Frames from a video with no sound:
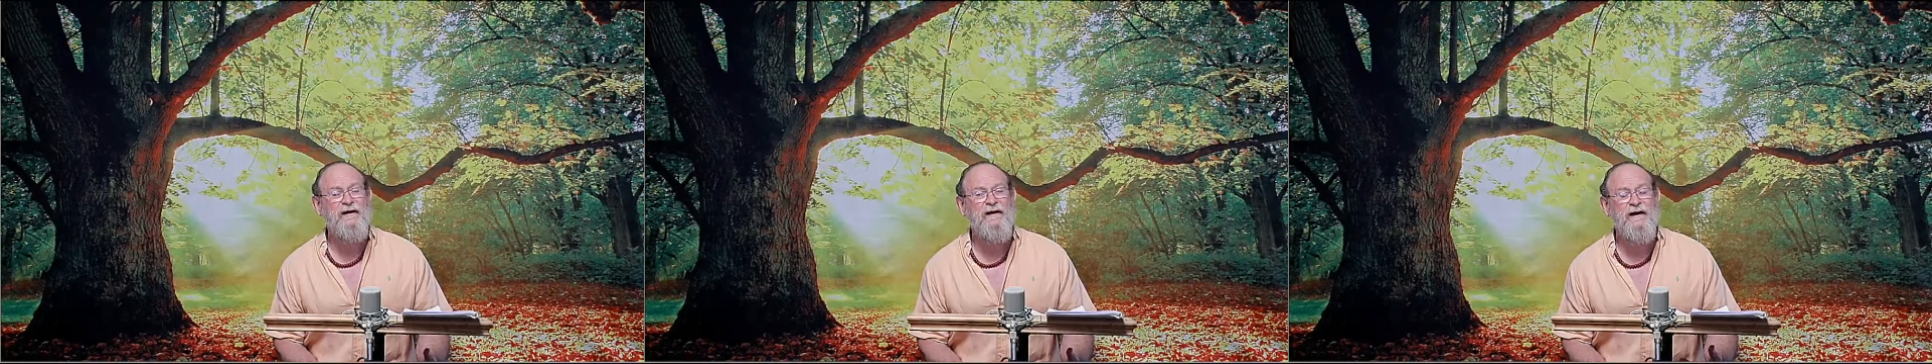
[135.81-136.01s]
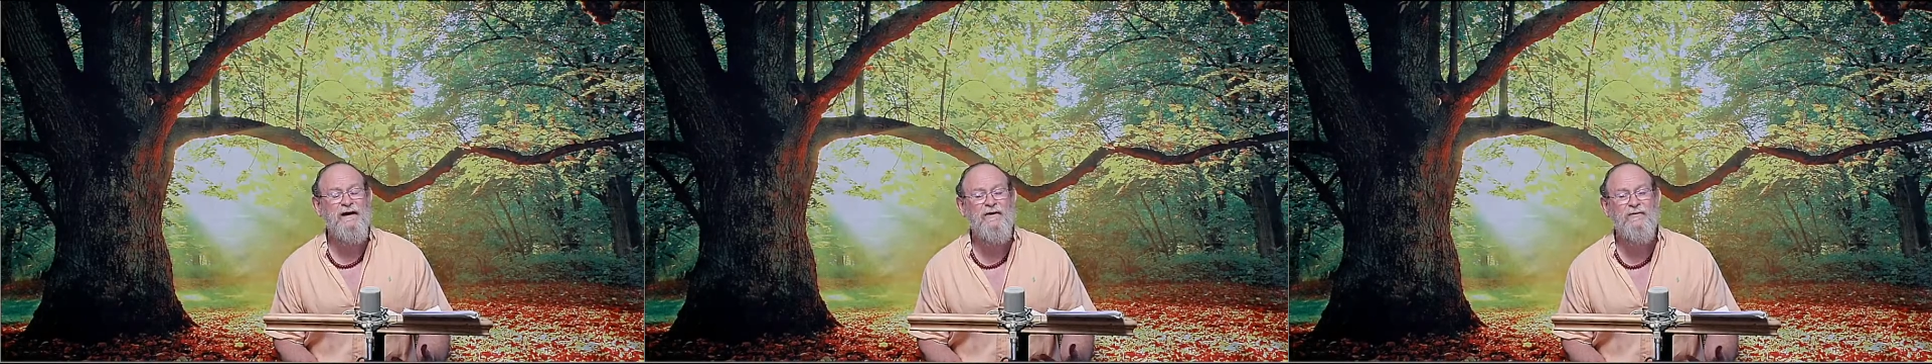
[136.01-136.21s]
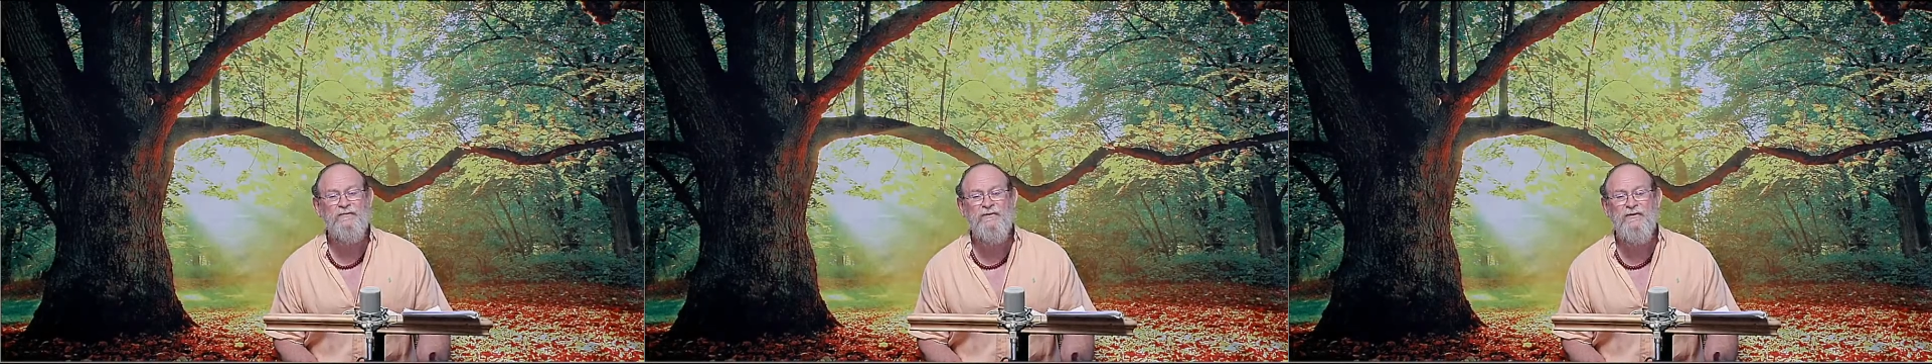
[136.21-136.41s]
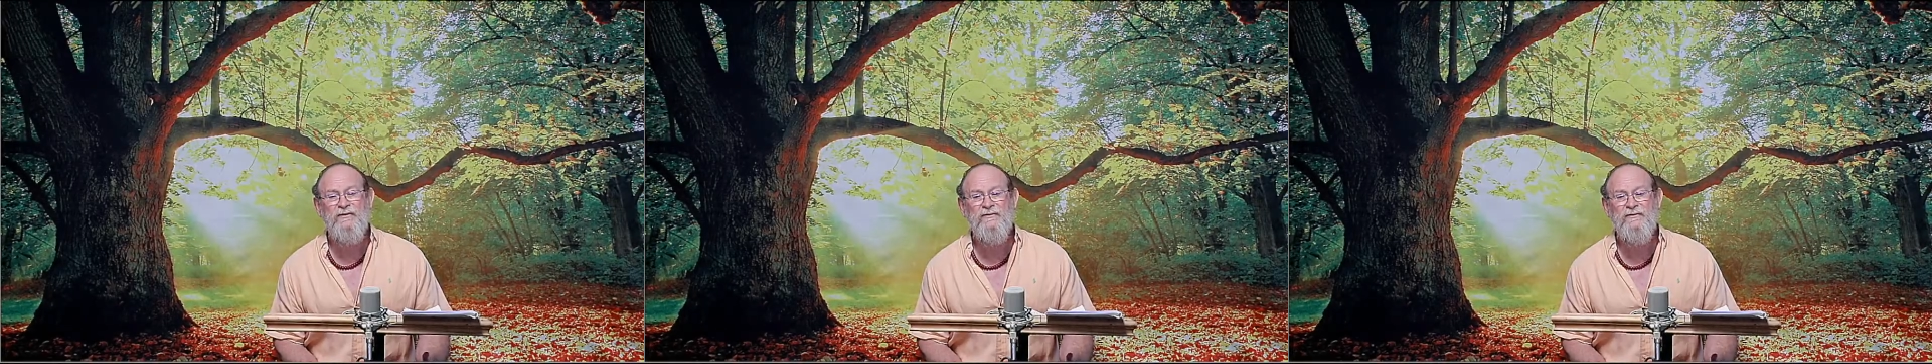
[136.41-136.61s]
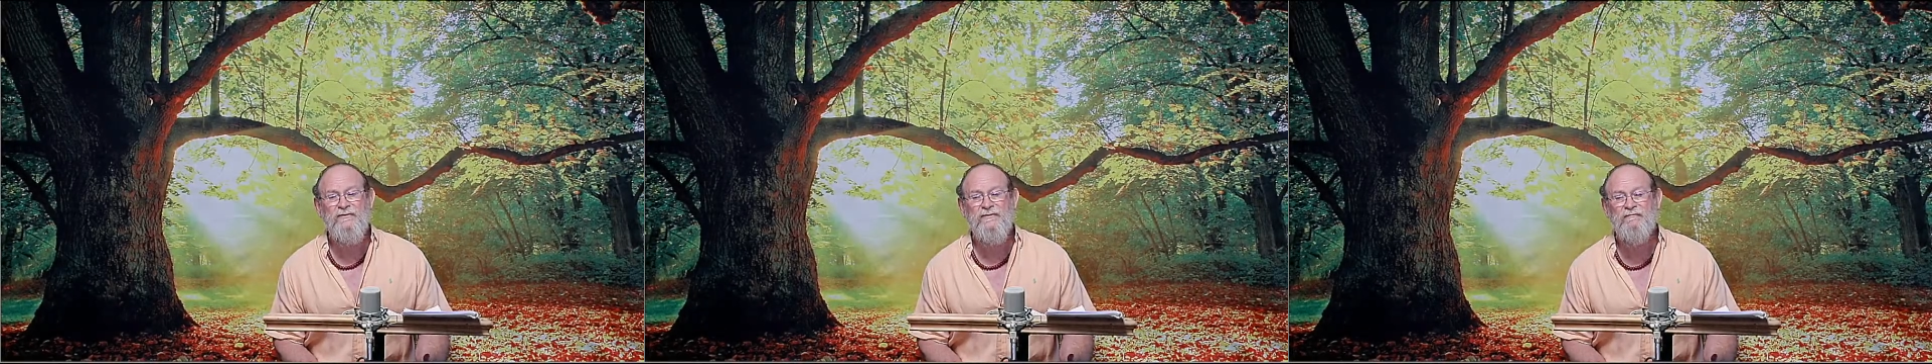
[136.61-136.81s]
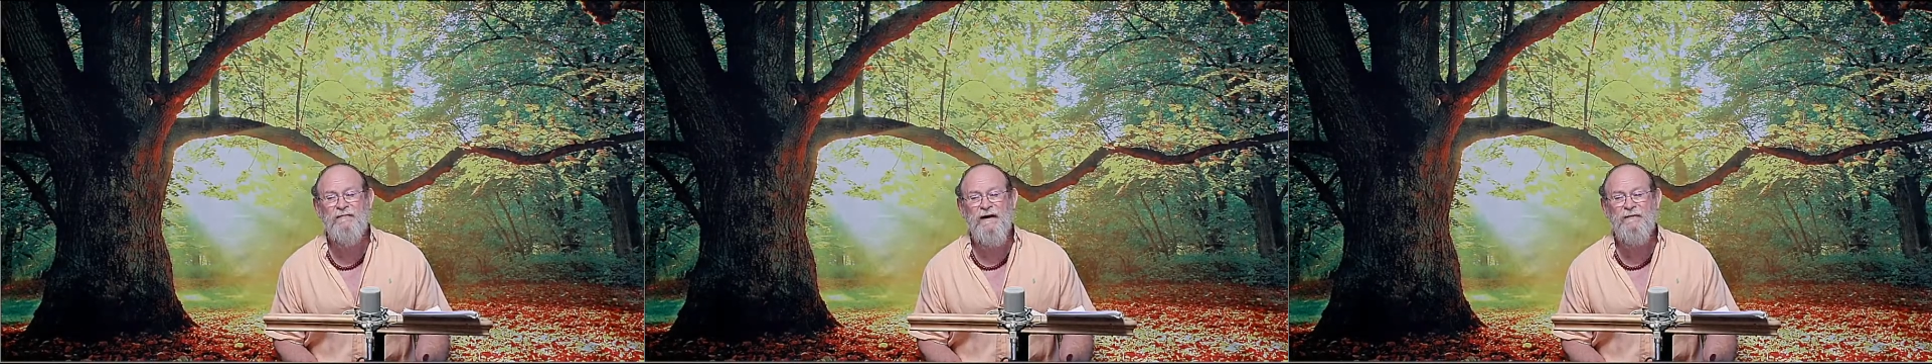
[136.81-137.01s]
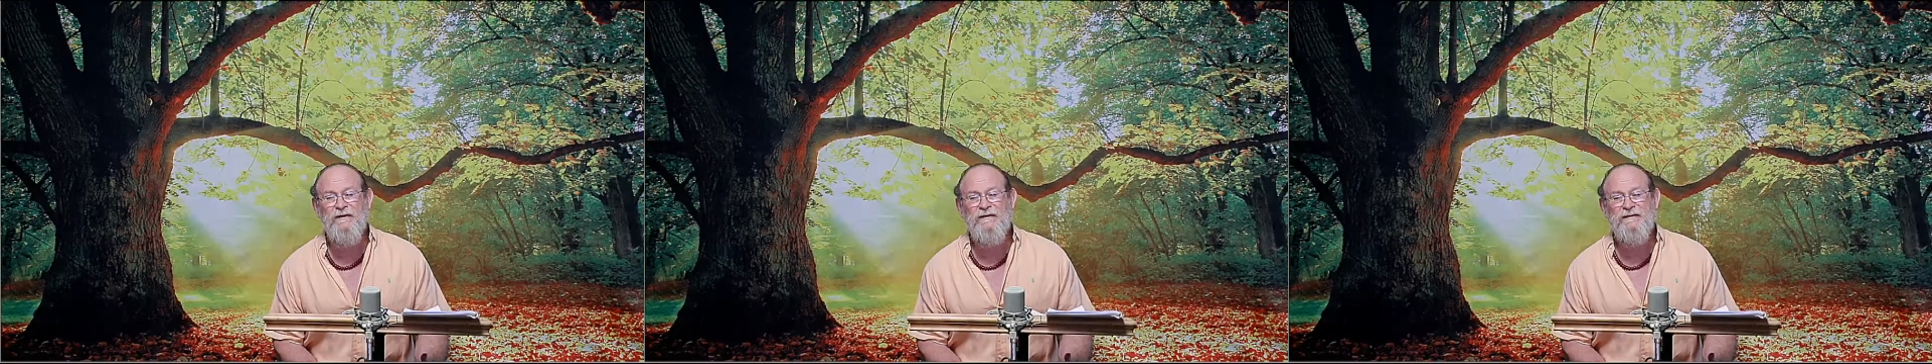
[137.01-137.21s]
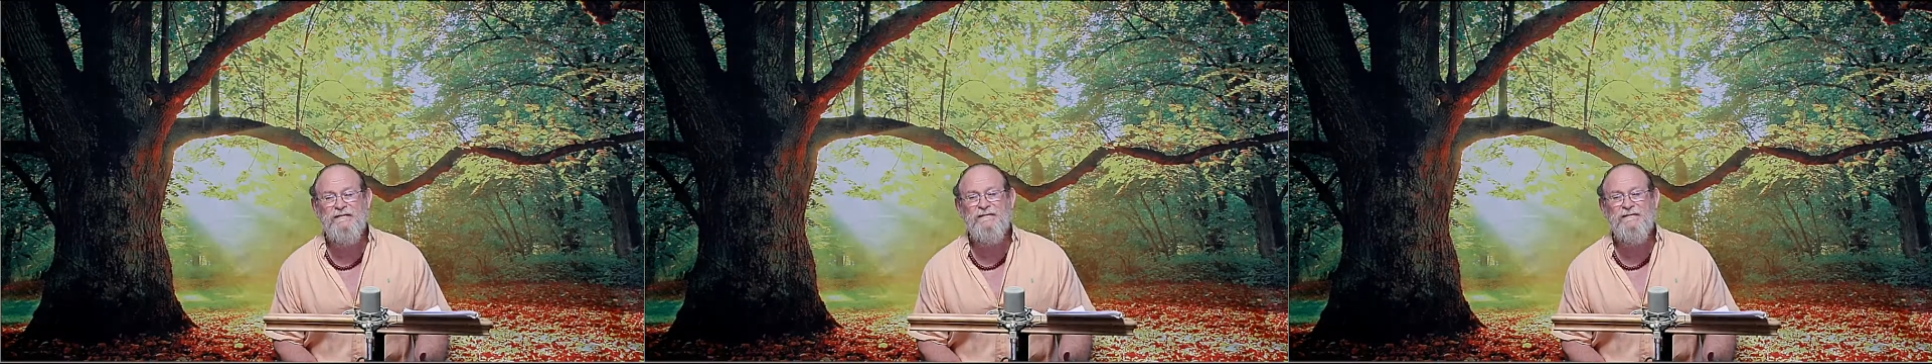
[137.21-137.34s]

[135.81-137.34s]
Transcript: help you maybe to